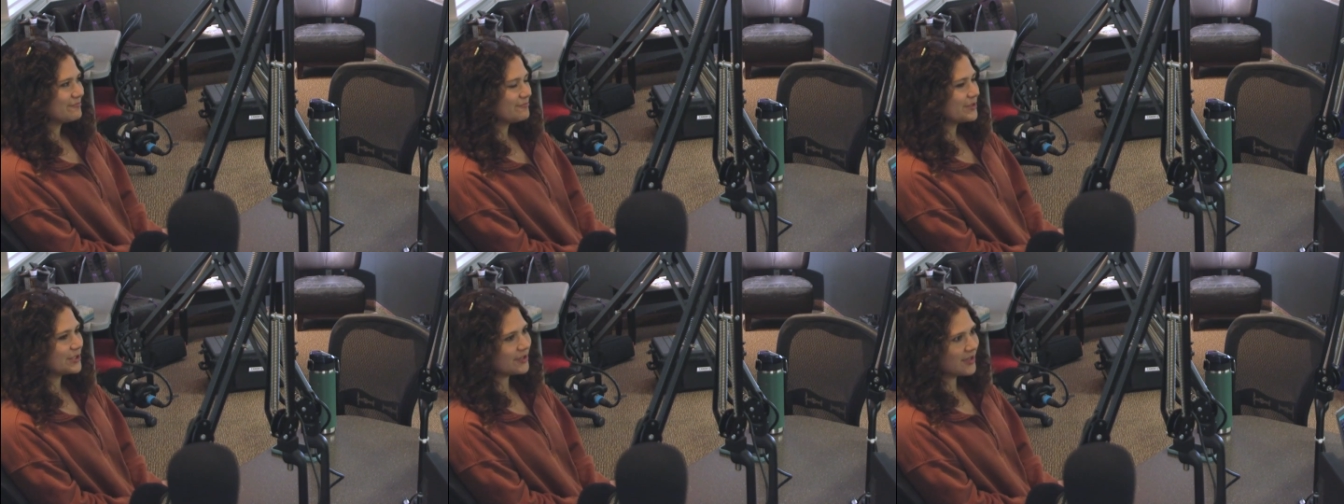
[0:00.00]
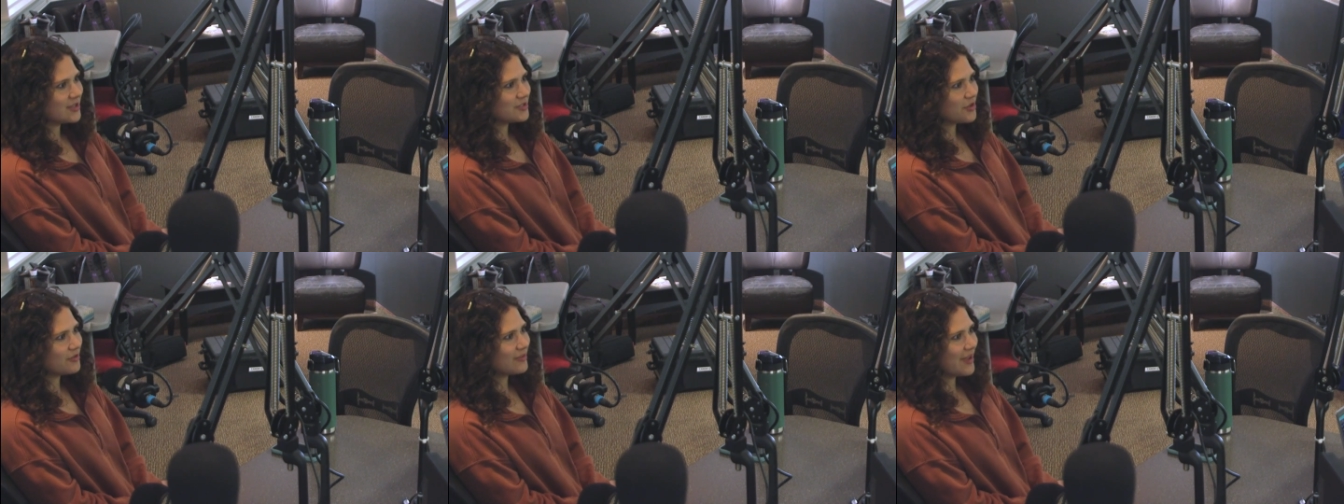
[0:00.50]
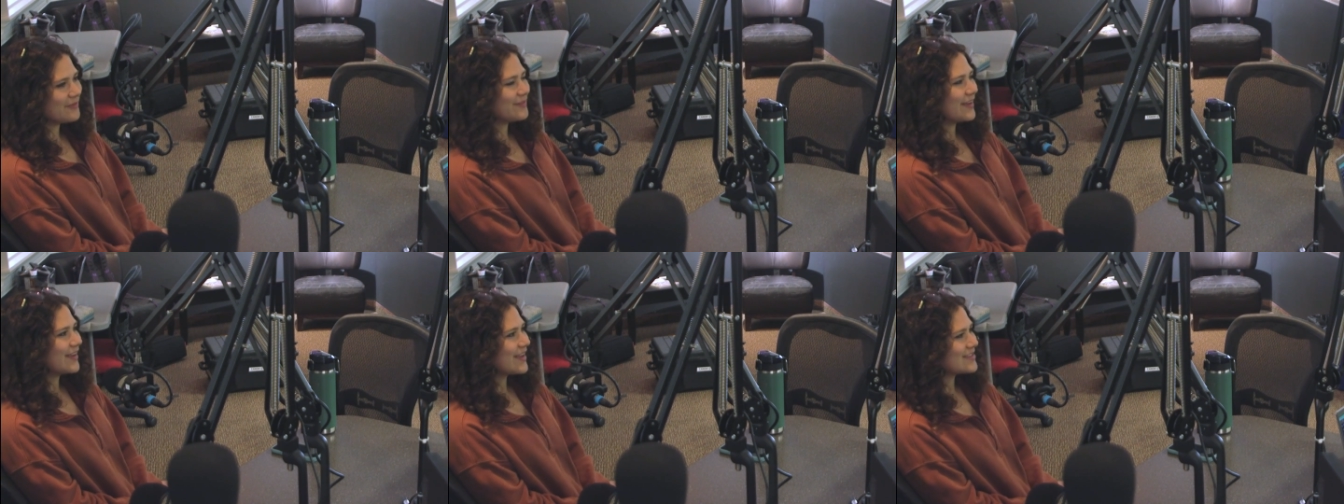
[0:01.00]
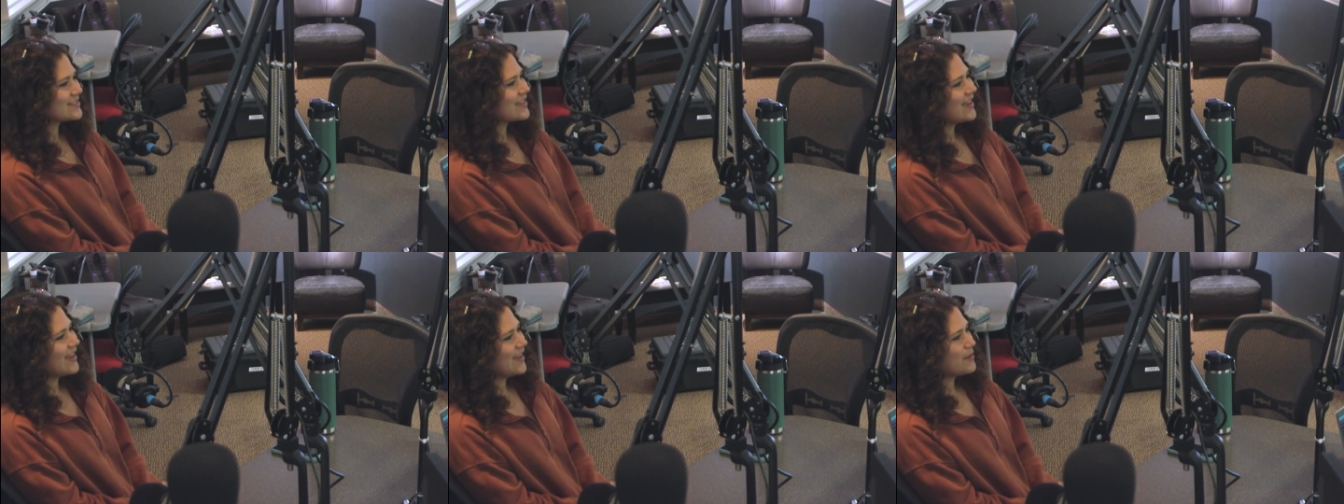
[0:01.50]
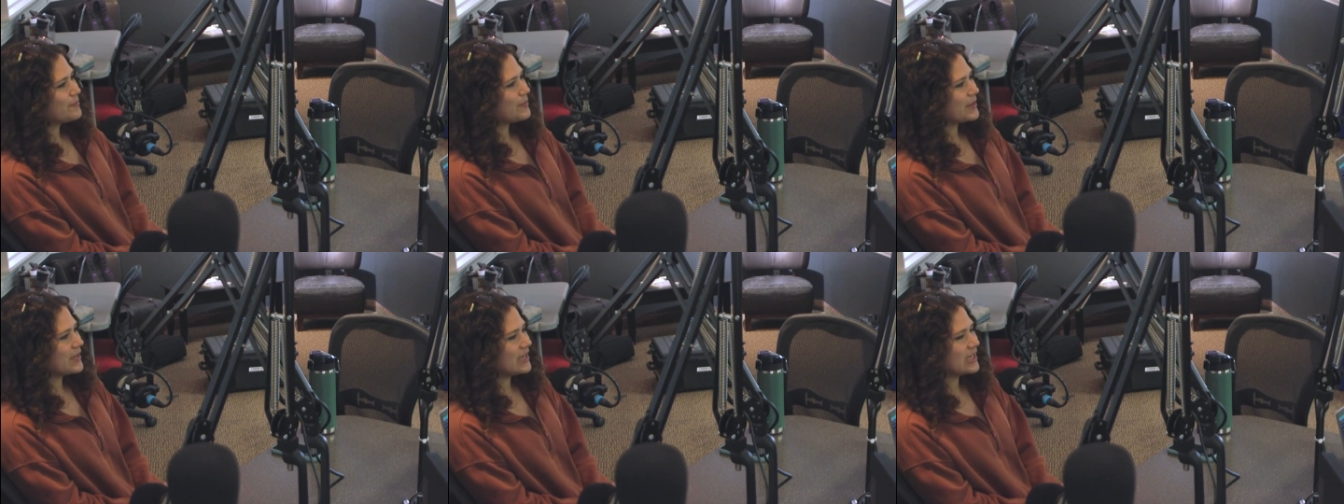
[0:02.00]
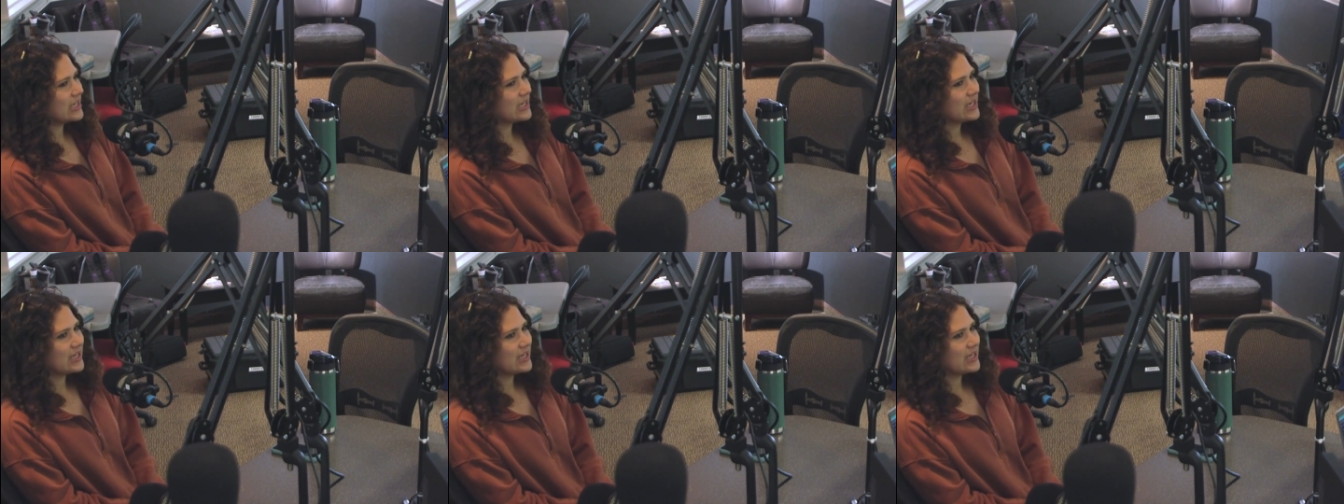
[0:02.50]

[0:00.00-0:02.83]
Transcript: real adult life, I guess. But